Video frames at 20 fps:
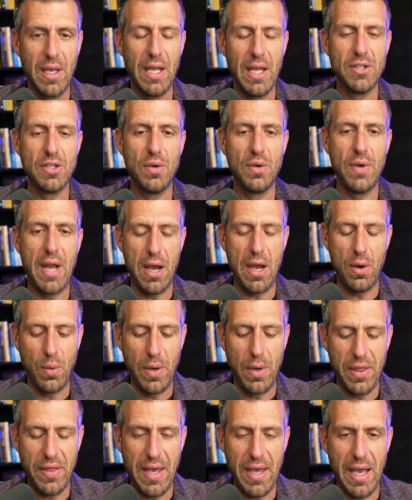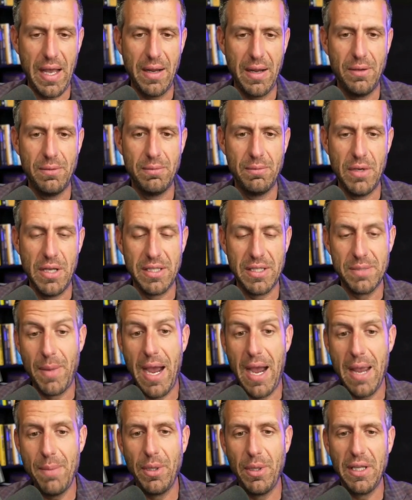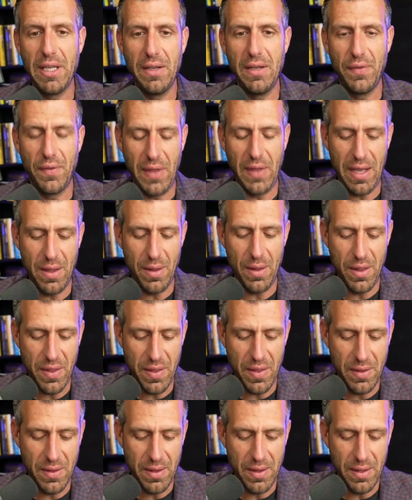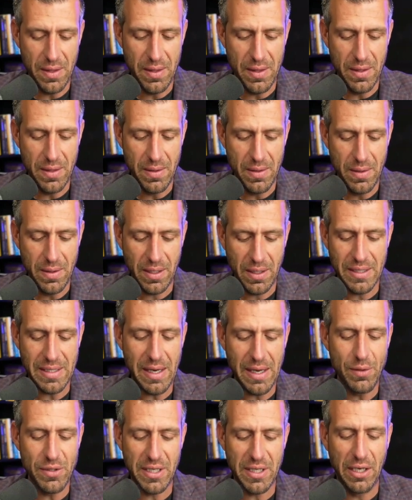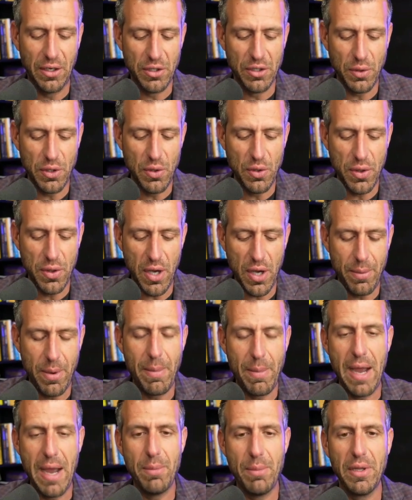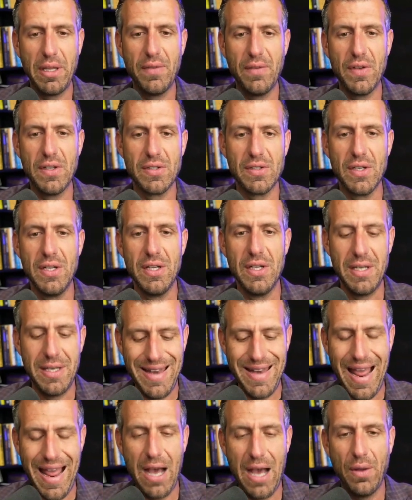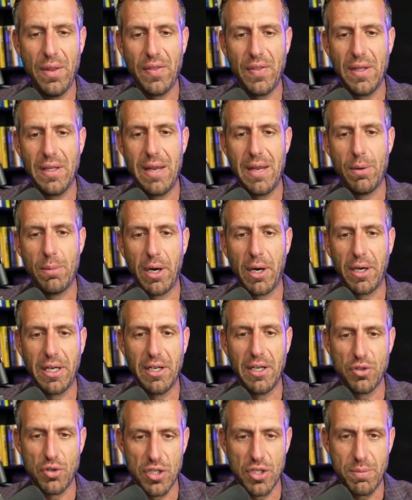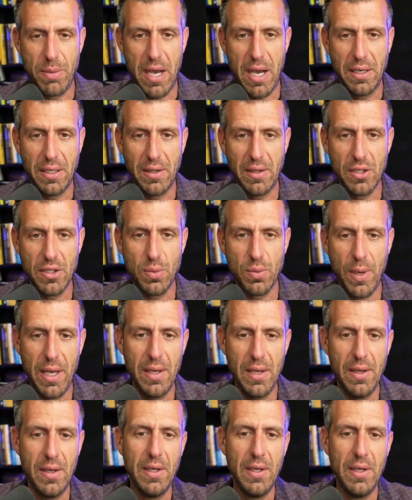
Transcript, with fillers: And so now, with that, it's my belief that because I was curious what you thought, but my belief is now that the labor market is responding this way,